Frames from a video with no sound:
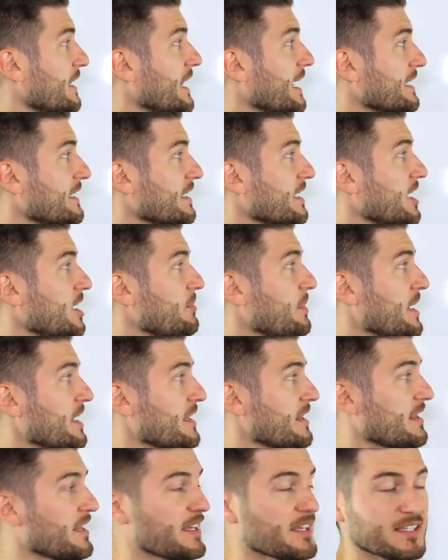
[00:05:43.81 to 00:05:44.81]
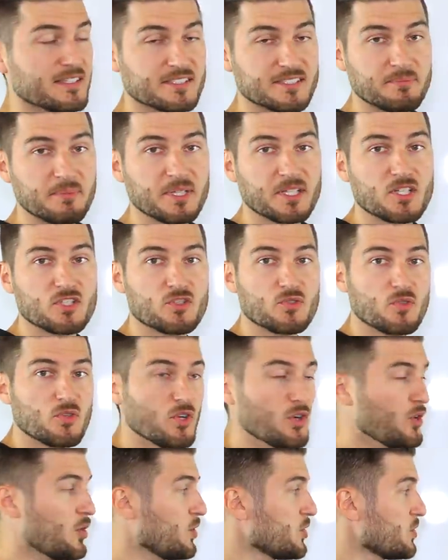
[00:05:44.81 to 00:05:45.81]
that can come out of this because you
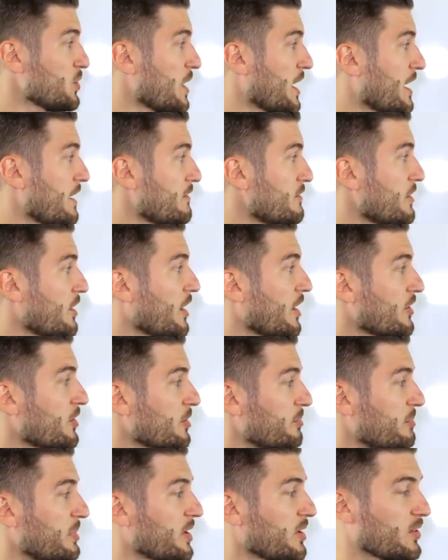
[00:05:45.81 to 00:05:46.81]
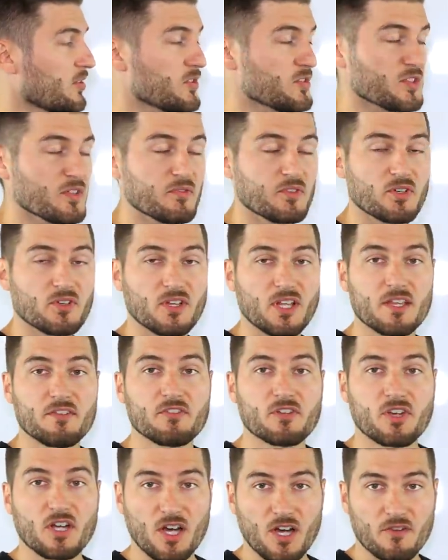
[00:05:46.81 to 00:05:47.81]
know you have the other pillars of your
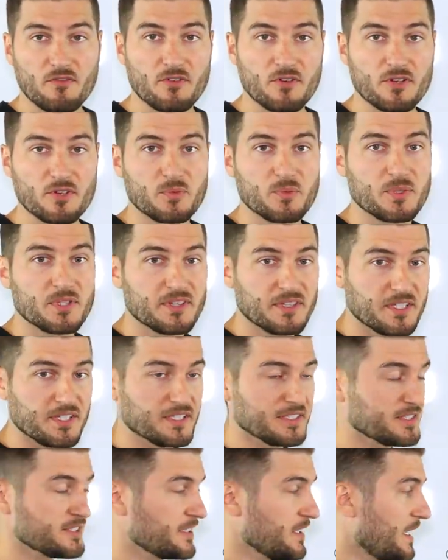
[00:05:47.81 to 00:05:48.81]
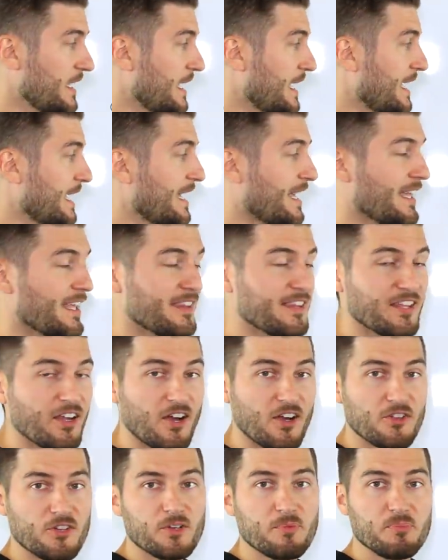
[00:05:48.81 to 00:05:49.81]
life covered with this.
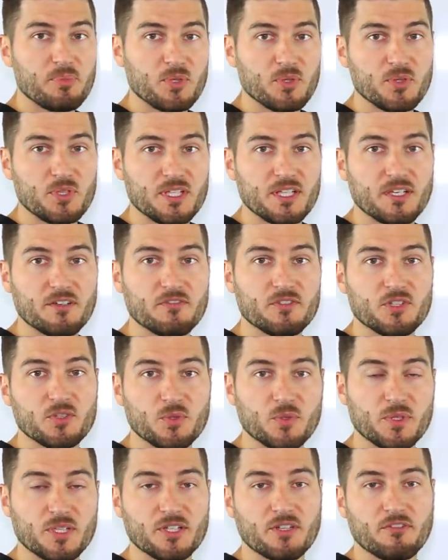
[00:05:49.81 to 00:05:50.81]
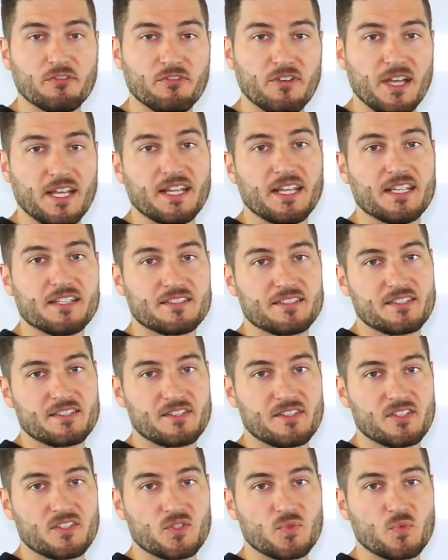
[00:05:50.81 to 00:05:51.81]
The other beauty of doing your
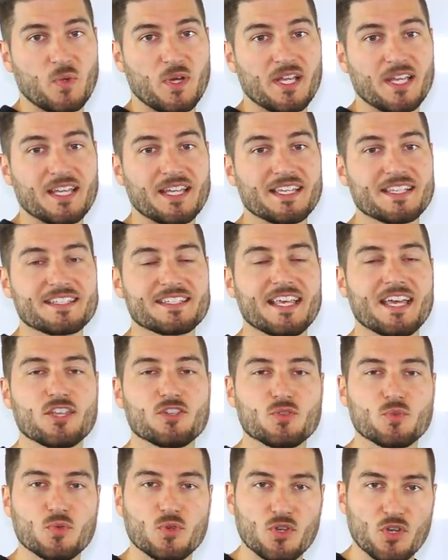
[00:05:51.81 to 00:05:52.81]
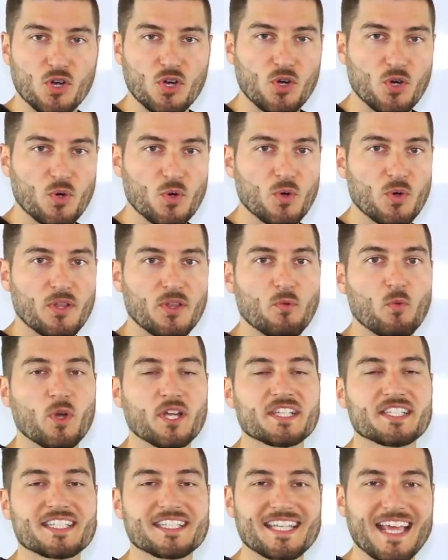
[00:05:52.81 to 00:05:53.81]
finances this way is that you know
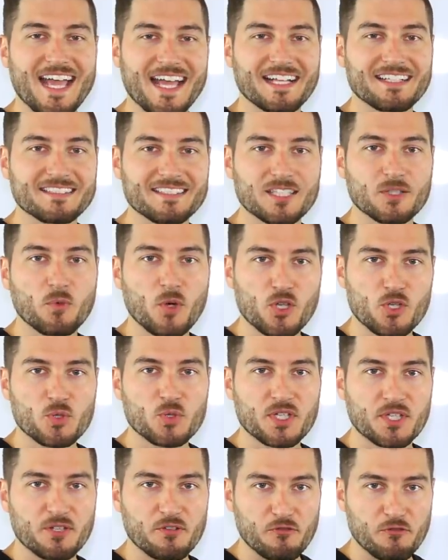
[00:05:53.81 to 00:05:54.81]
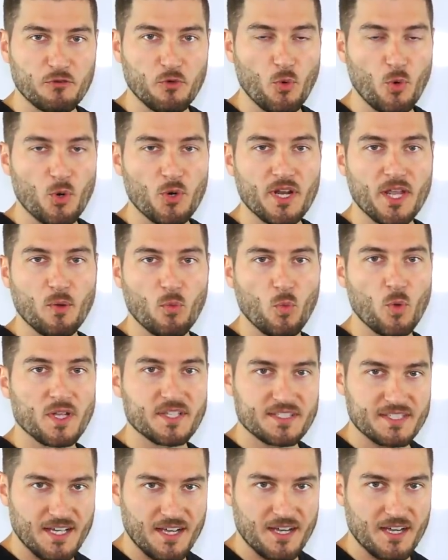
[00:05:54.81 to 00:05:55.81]
exactly what you can afford at
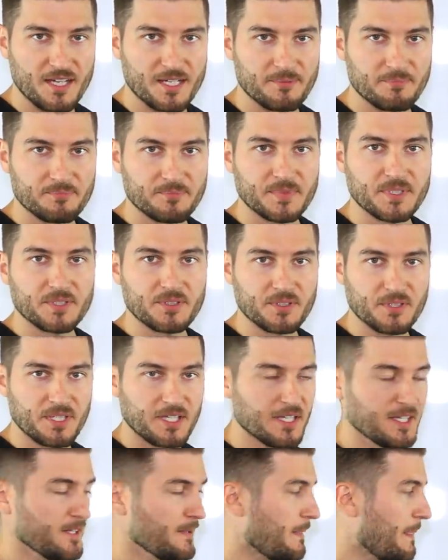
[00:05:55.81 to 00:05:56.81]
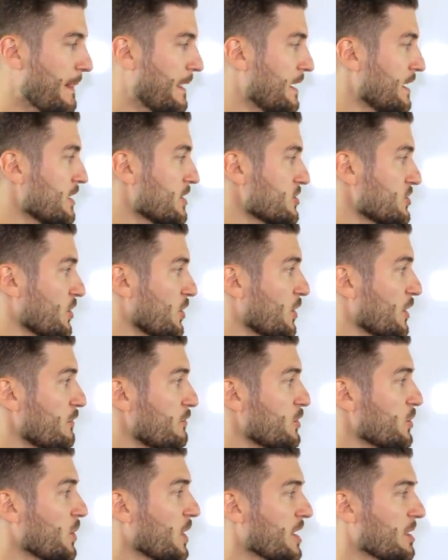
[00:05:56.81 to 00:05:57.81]
what time, okay? So
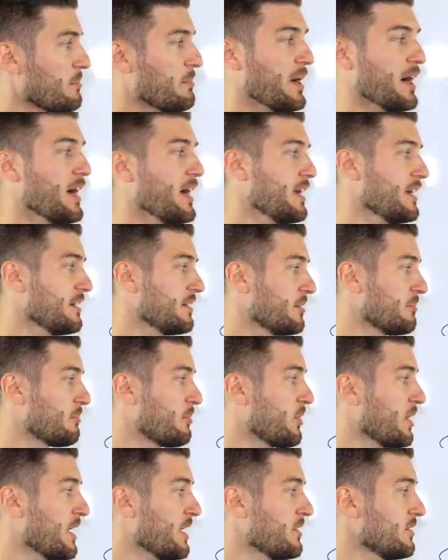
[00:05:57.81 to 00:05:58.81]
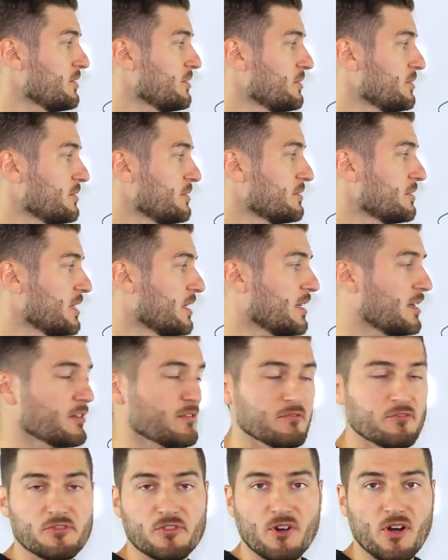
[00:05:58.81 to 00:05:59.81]
if you want to buy a brand new
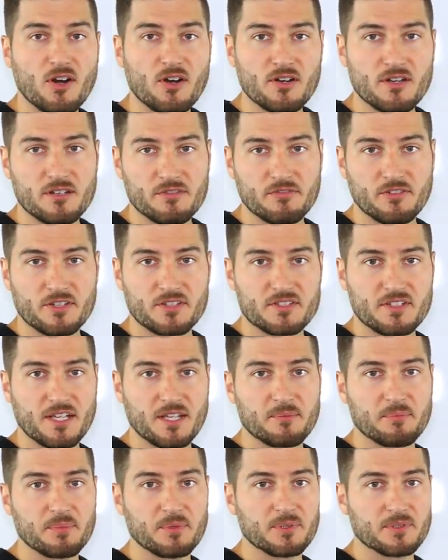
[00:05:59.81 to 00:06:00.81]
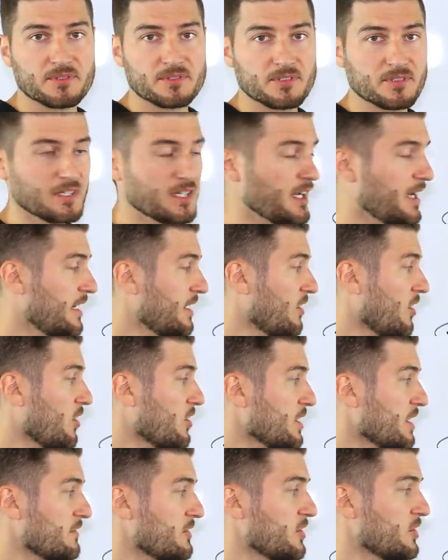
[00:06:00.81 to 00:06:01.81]
Ferrari, for example, okay,
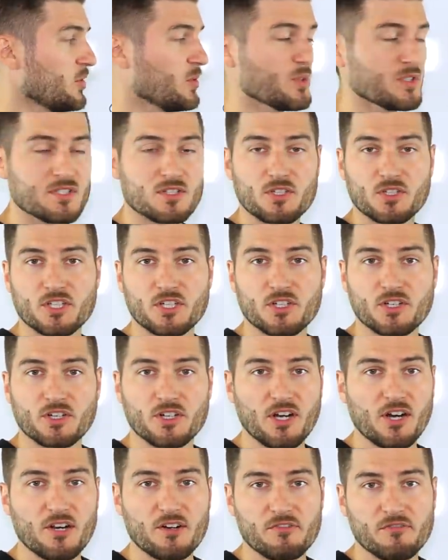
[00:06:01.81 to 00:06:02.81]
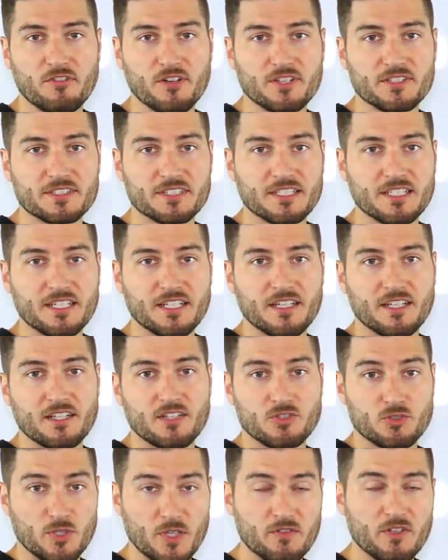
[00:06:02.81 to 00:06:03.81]
all you have to do is look at your car fund.
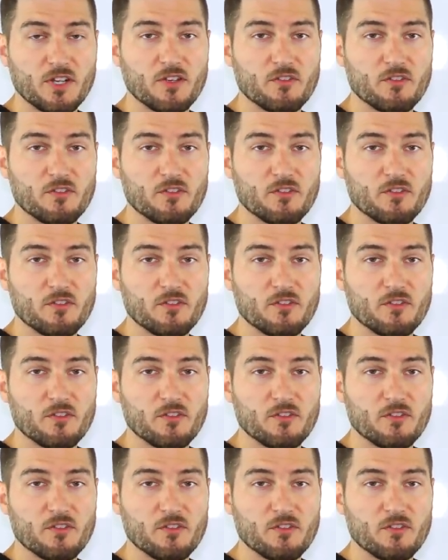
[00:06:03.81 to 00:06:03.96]
Do you have